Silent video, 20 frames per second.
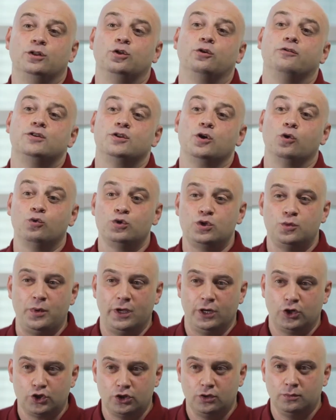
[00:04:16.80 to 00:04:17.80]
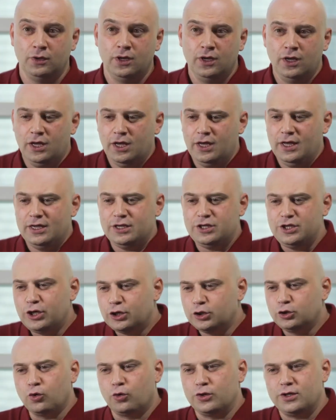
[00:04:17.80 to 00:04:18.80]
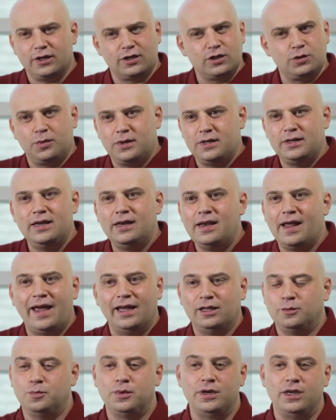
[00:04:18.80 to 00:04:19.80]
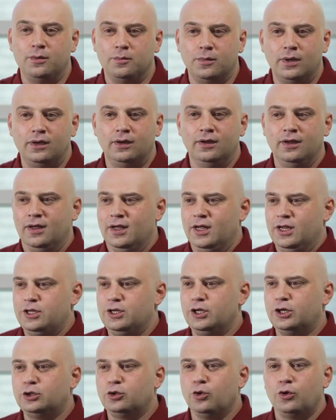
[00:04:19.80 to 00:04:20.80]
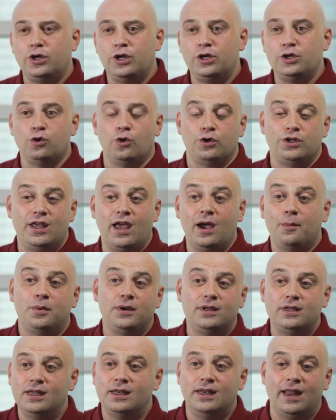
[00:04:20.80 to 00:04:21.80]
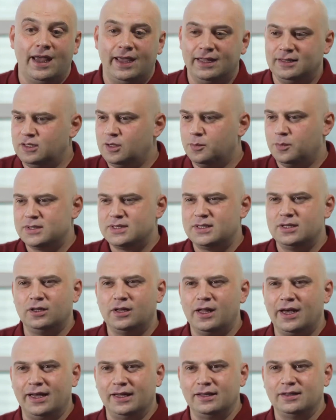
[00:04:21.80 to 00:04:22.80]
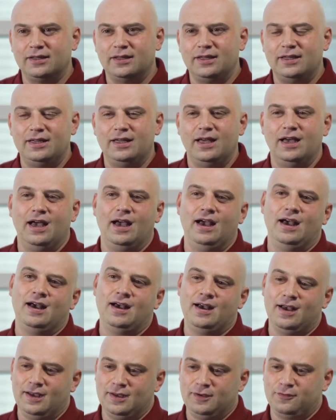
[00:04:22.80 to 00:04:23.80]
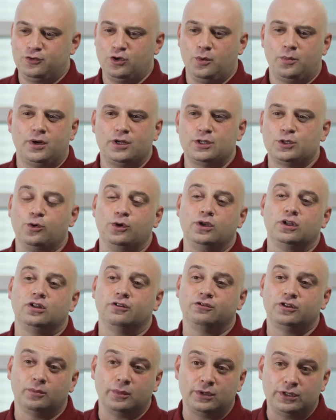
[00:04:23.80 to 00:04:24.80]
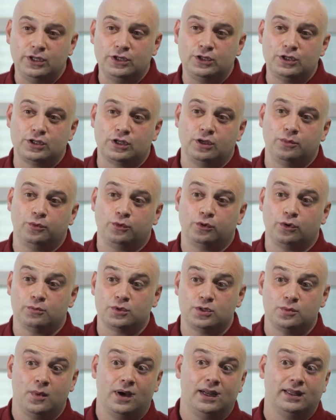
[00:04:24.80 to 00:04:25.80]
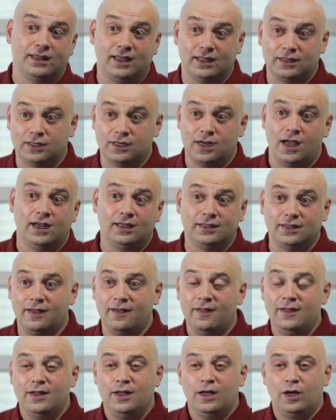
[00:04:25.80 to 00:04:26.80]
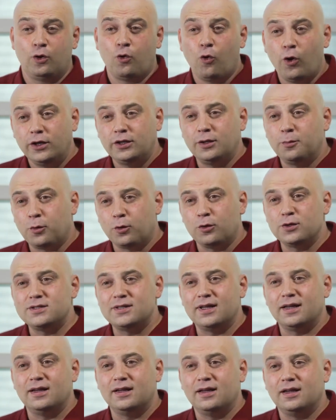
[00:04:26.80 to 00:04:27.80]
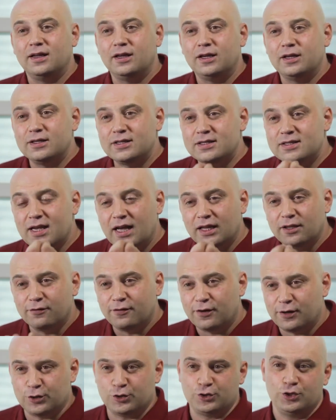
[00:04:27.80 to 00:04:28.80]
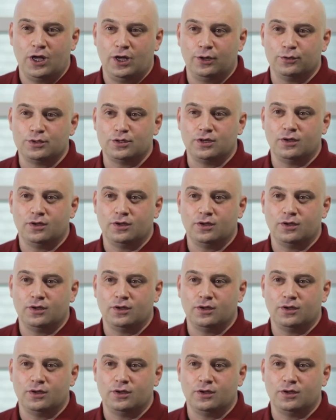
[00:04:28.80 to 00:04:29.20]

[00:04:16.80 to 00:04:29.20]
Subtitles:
No one defines it. No one sends it. Everything happens automatically through a smart contract. Coins are just being reborn. This allowed us to create a crowdfunding platform